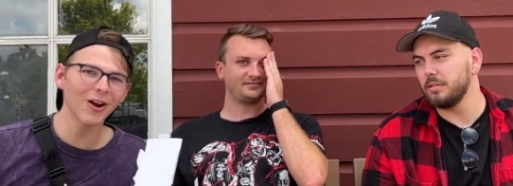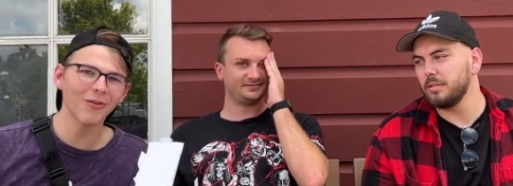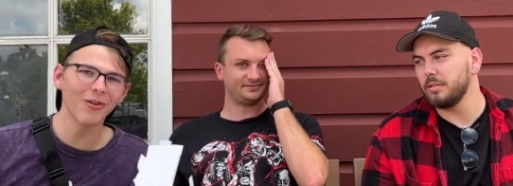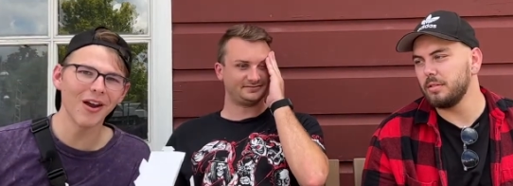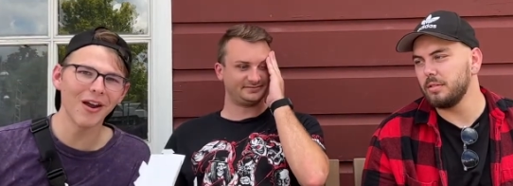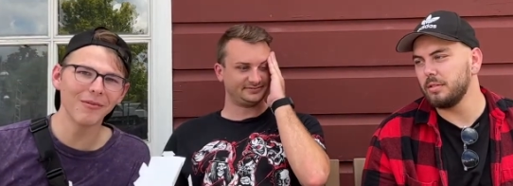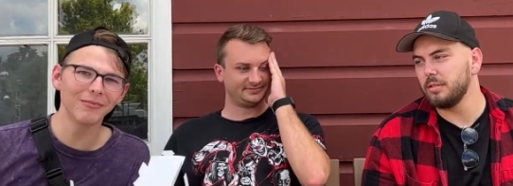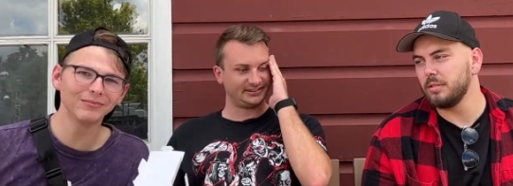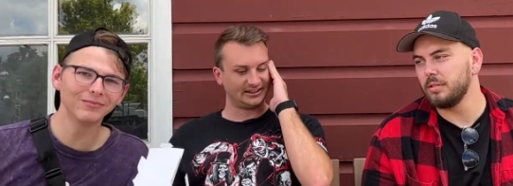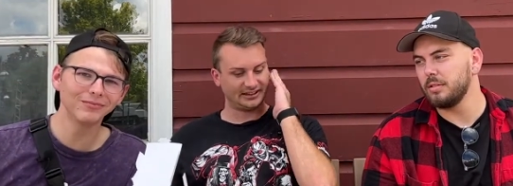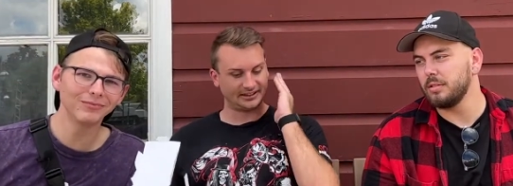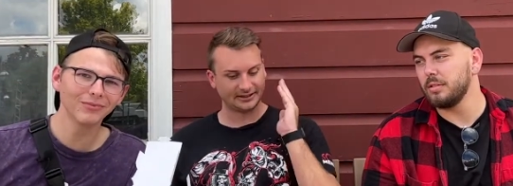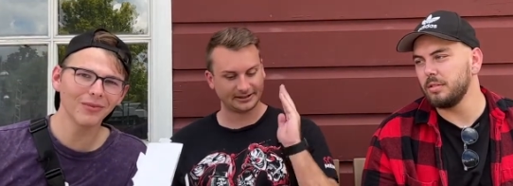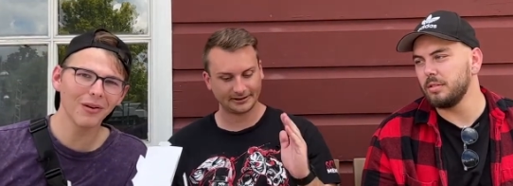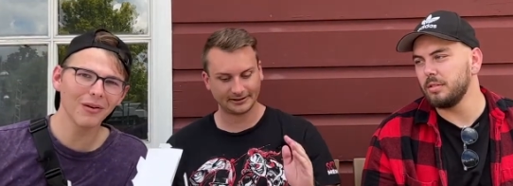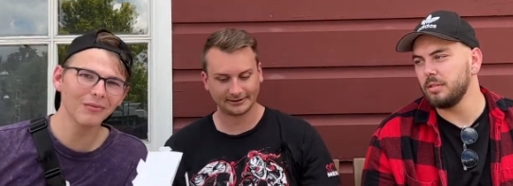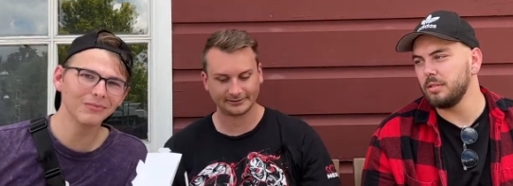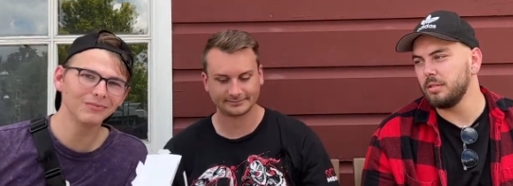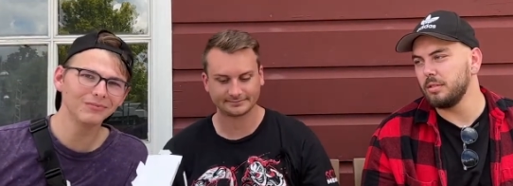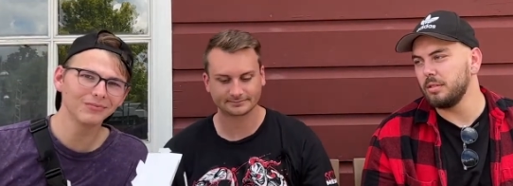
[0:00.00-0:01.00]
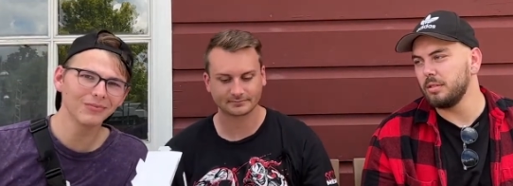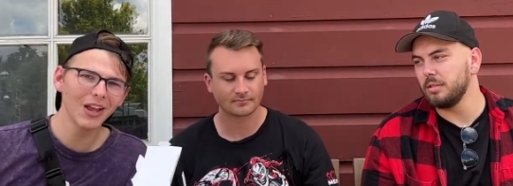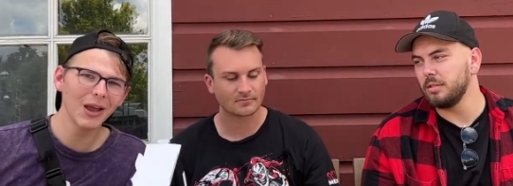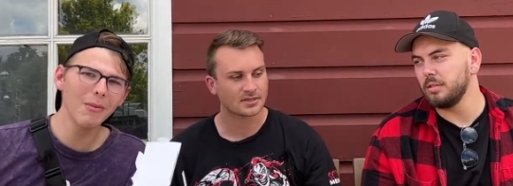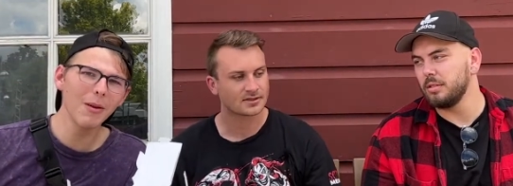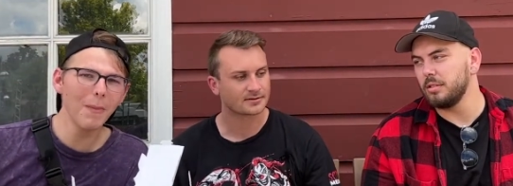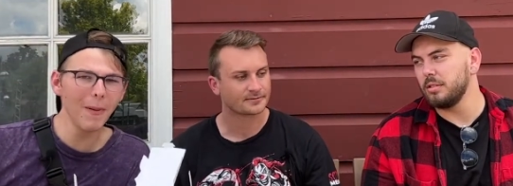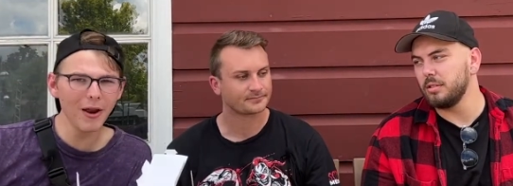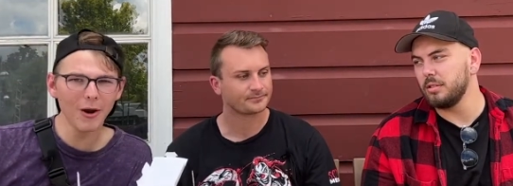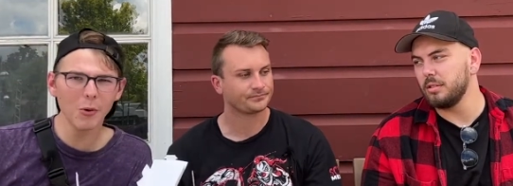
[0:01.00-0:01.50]
Speaker 1: great. It'd
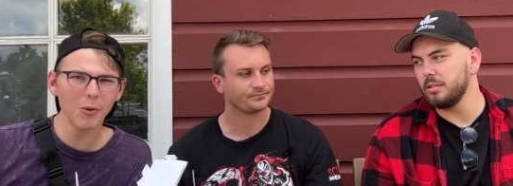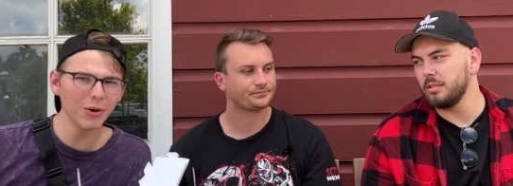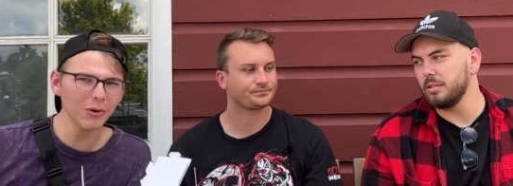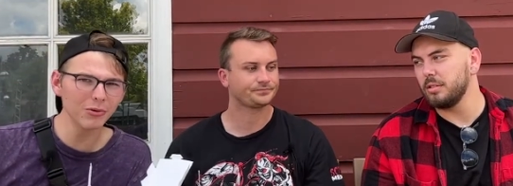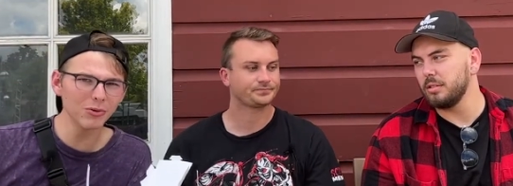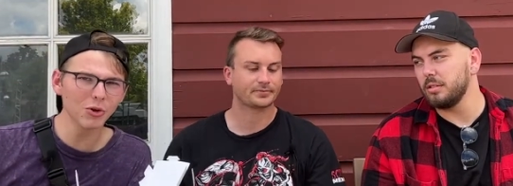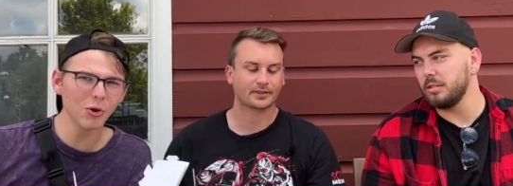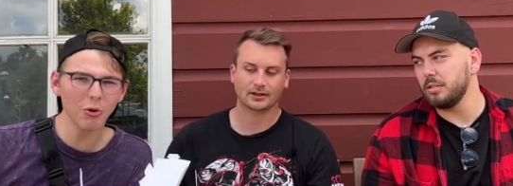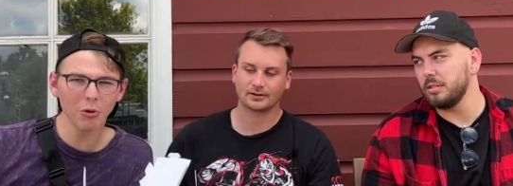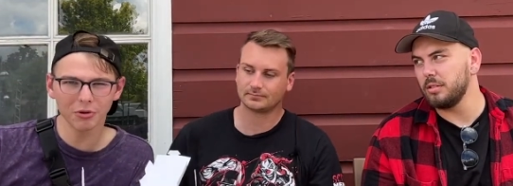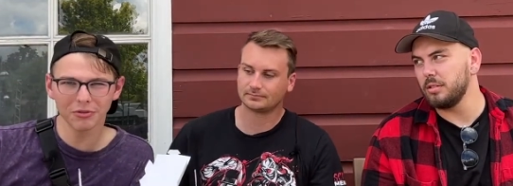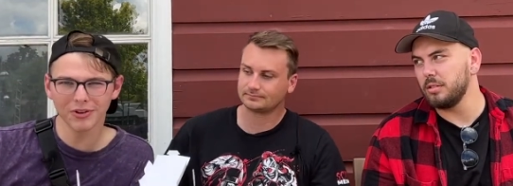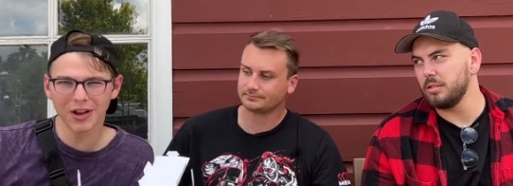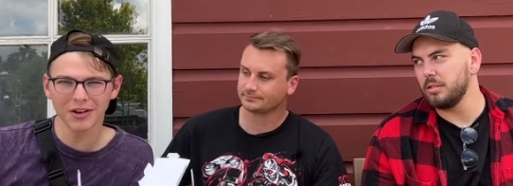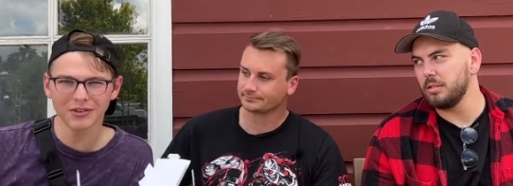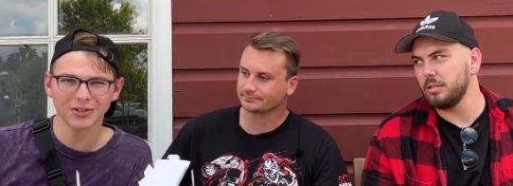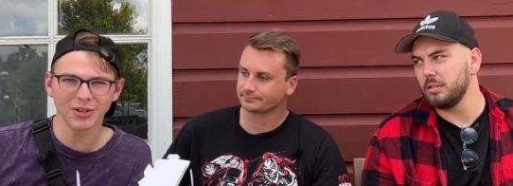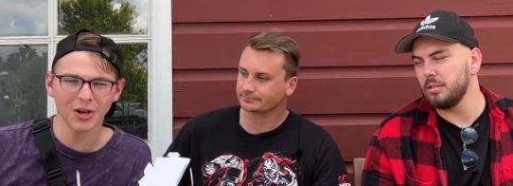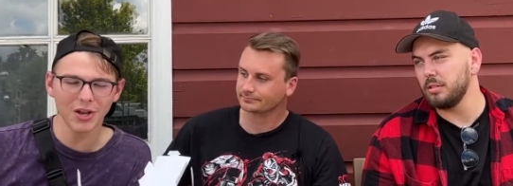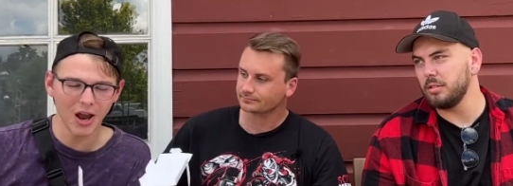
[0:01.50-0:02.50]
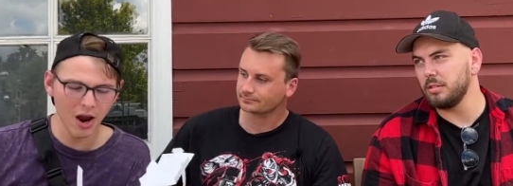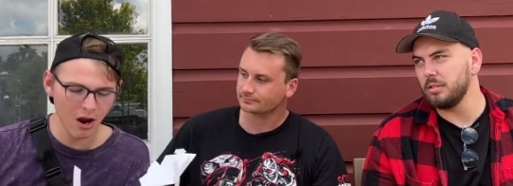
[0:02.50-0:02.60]
be better when it was cold and not sitting